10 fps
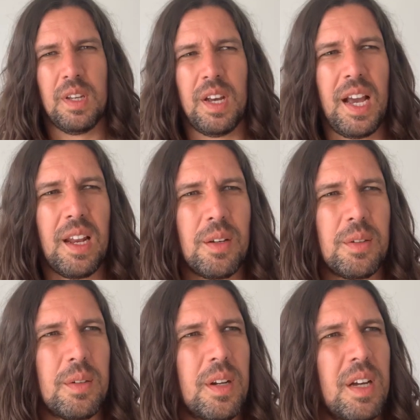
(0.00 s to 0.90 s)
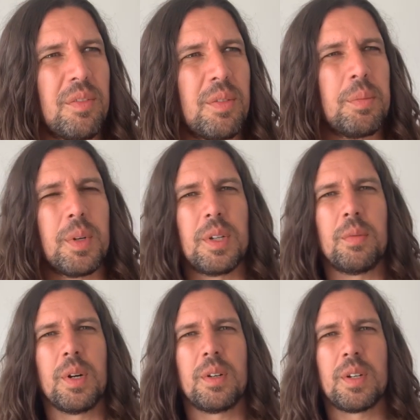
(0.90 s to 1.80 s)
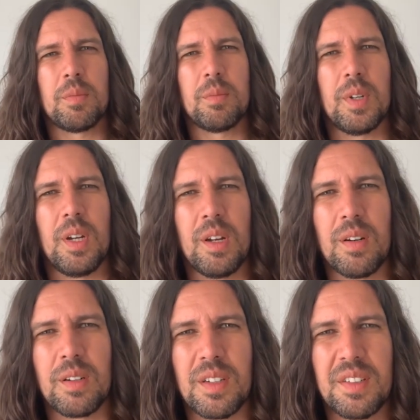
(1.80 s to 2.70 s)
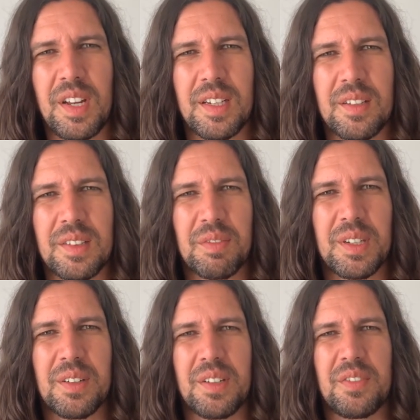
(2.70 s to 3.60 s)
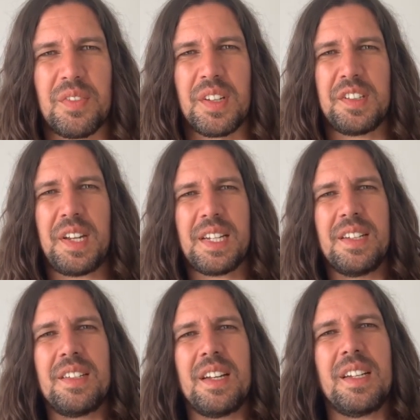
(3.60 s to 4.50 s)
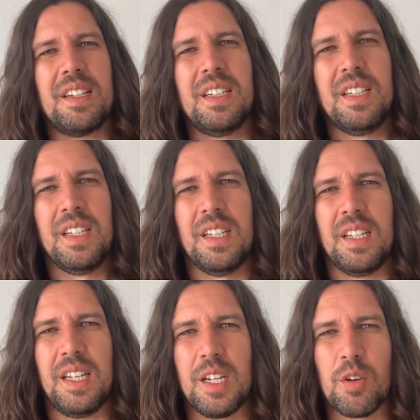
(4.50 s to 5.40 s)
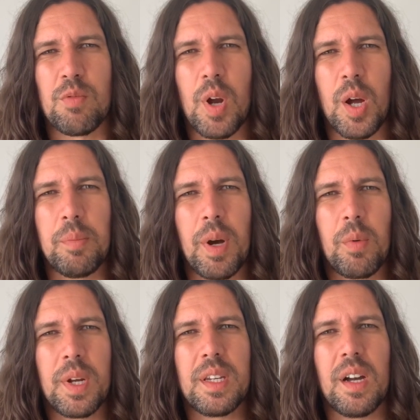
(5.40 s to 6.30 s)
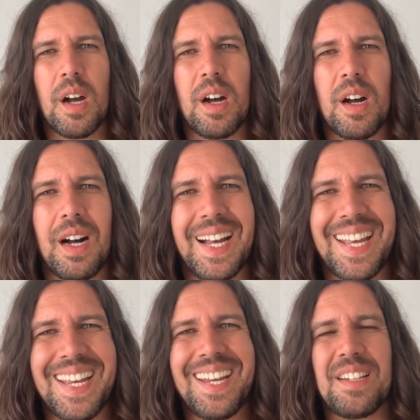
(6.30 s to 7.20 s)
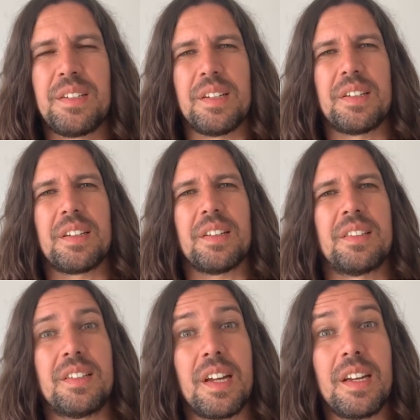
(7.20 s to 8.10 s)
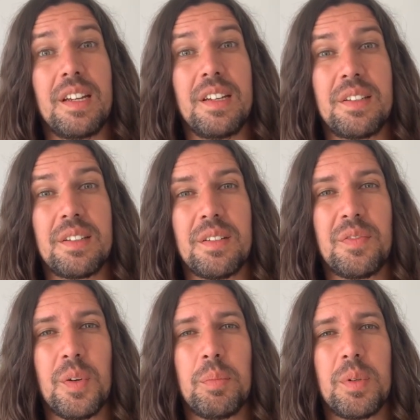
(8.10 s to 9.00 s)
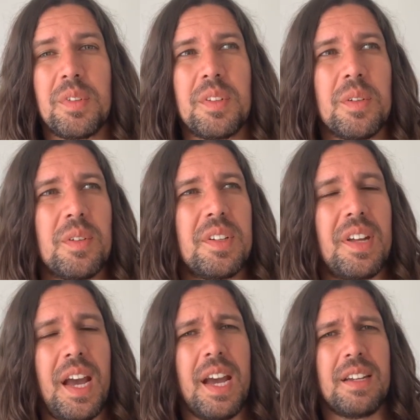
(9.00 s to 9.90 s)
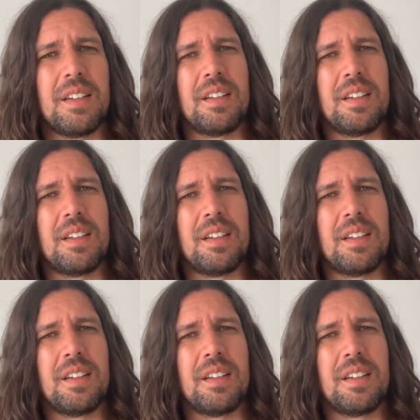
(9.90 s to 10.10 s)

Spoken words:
Hello everybody, welcome along. Technical difficulties for the second day in a row, but we are here to discuss today's football stories and